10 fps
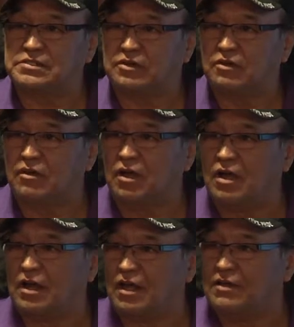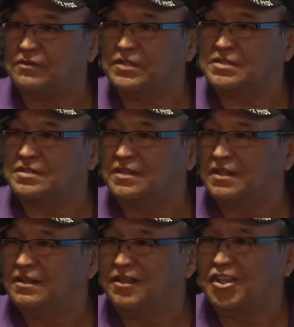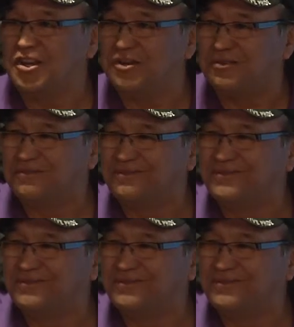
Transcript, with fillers: as we go along in life is nothing new.